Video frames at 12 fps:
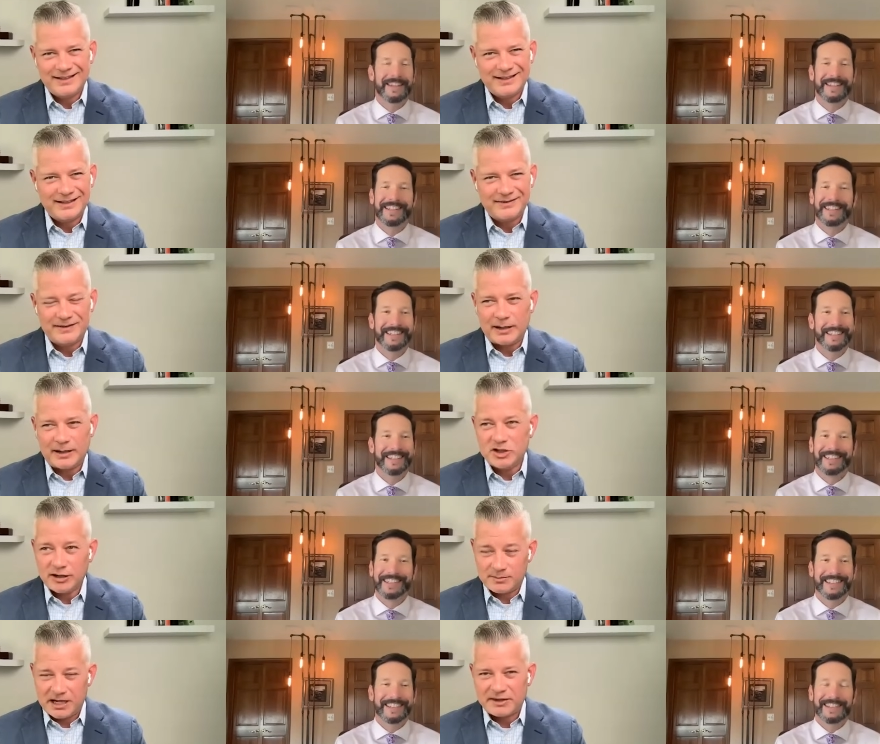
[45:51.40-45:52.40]
Speaker 1: the, I'm
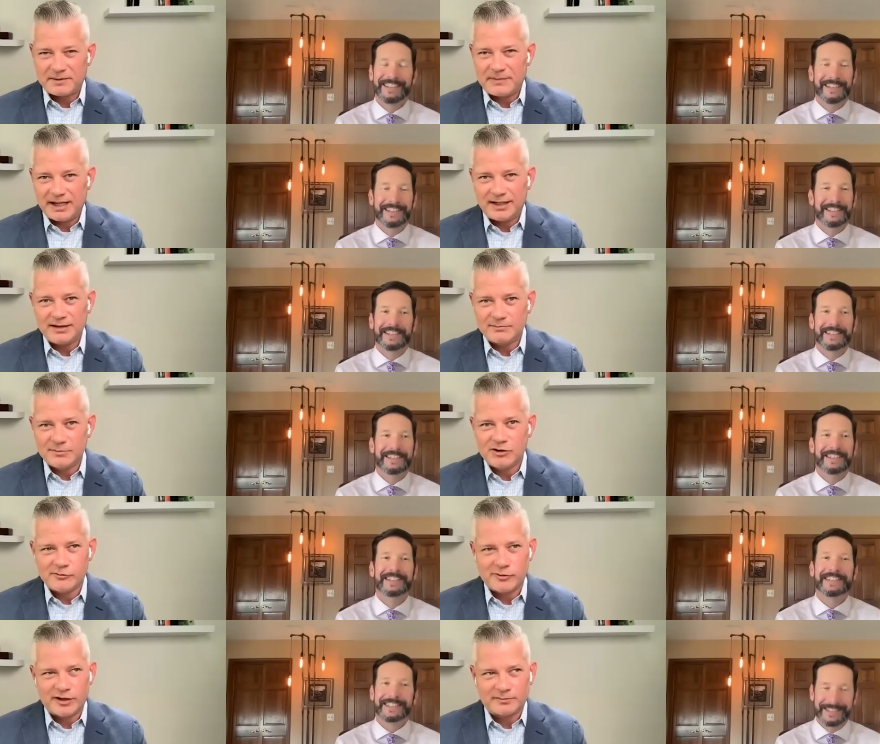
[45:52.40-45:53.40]
talking about the making the
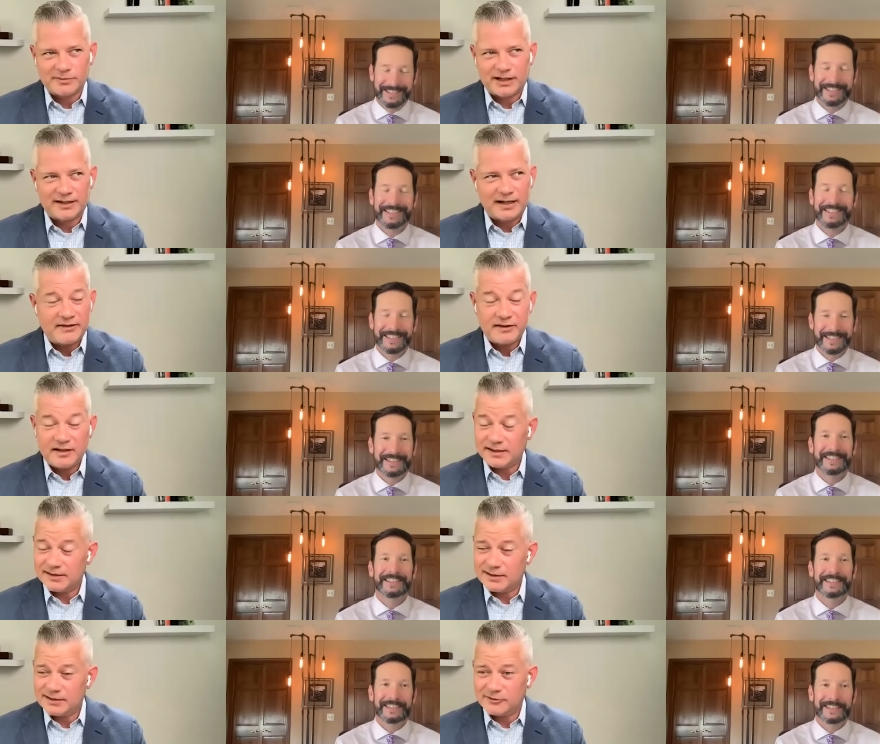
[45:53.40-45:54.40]
murder one. I'm like, I thought
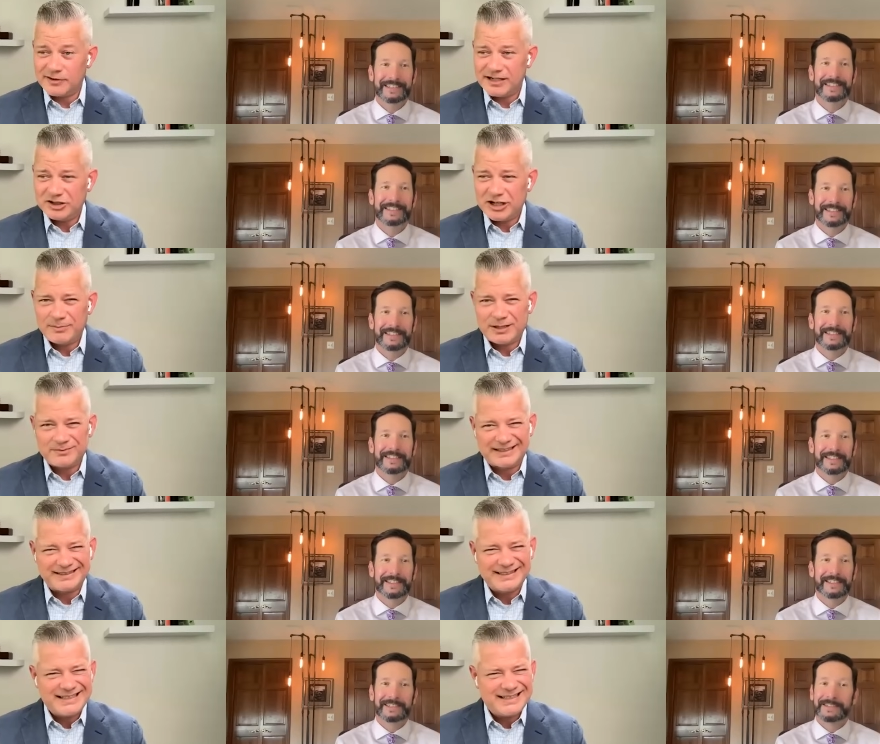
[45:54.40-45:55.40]
they did a great job, but I'm
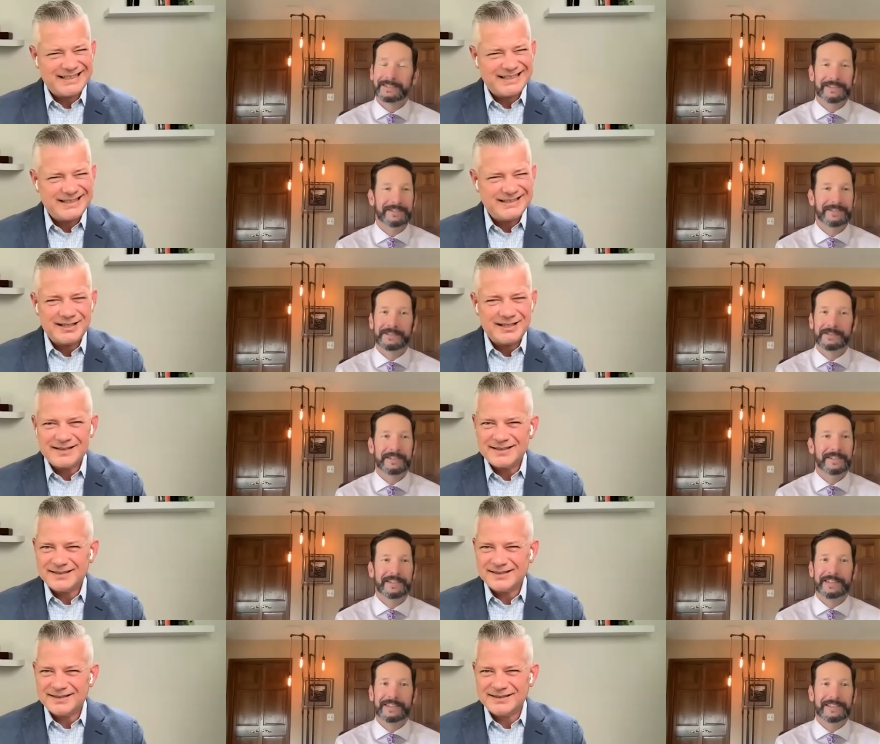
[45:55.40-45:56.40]
like, nah, none of
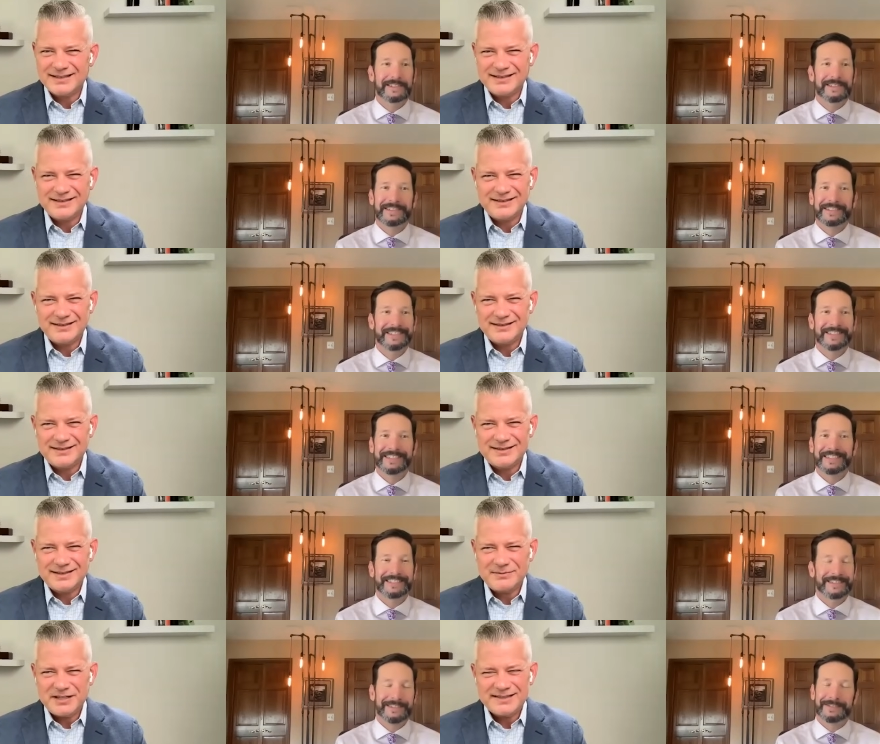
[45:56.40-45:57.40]
this. It, it,
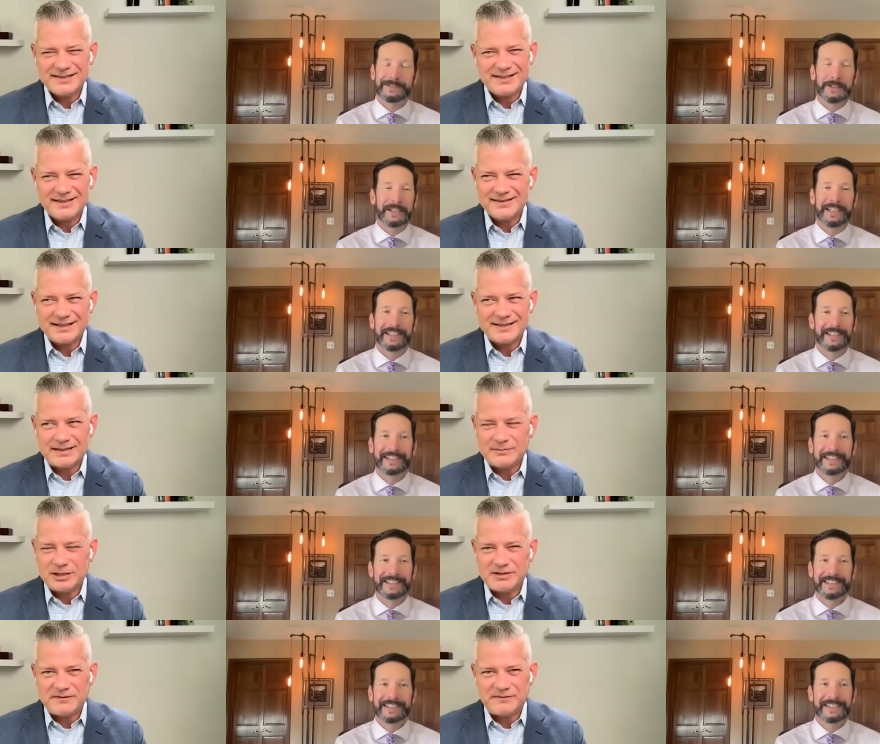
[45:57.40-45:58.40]
some of this right. does not
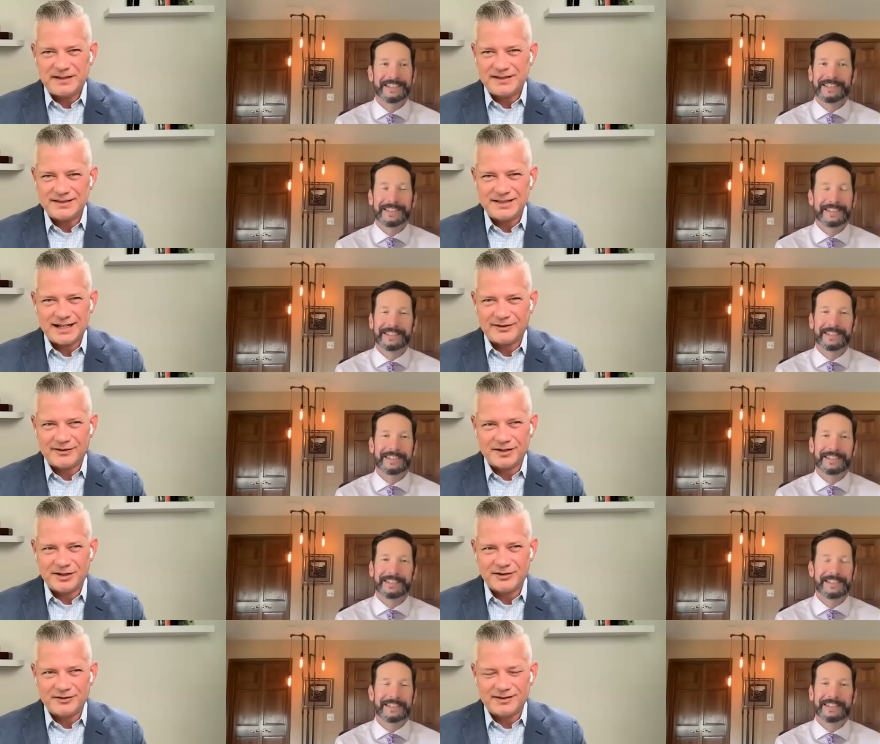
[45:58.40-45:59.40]
seem to be fitting together
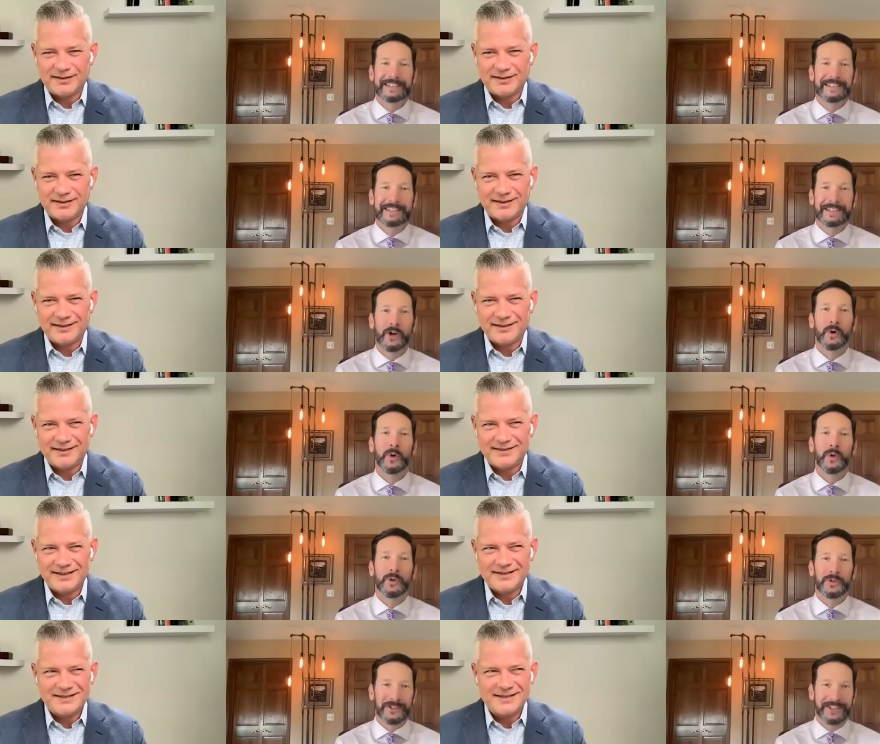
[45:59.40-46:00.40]
here. Uh,
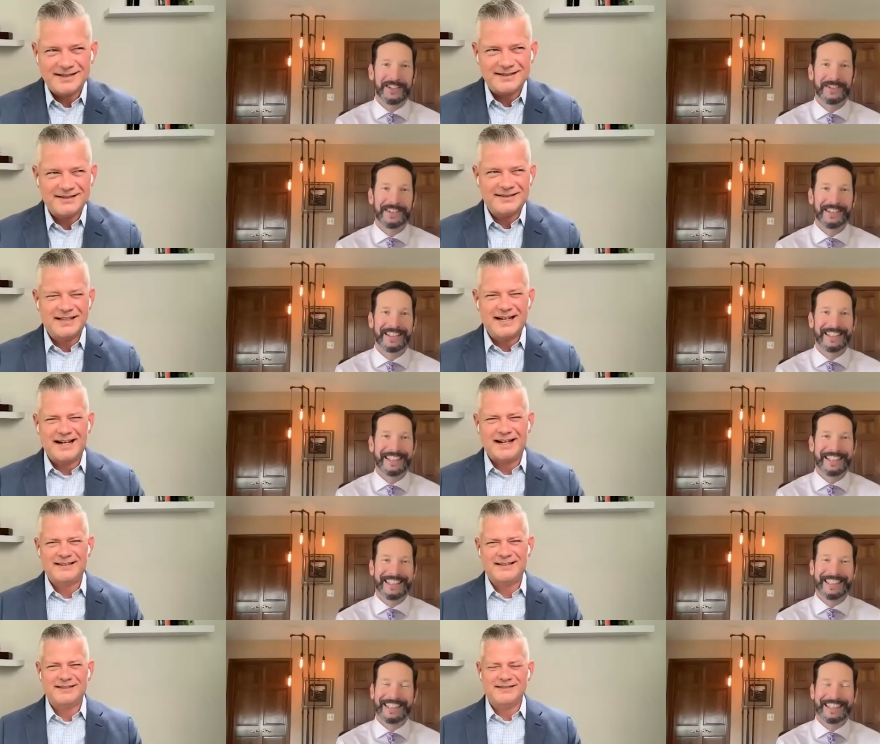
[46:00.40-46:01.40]
it does not.
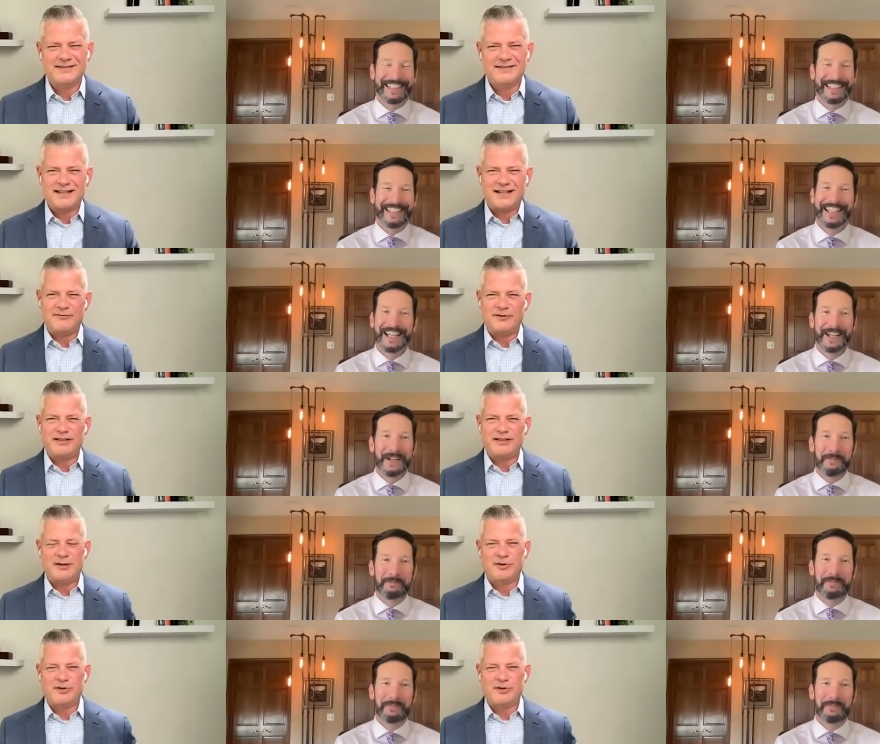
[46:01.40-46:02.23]
Yeah, there's. I feel like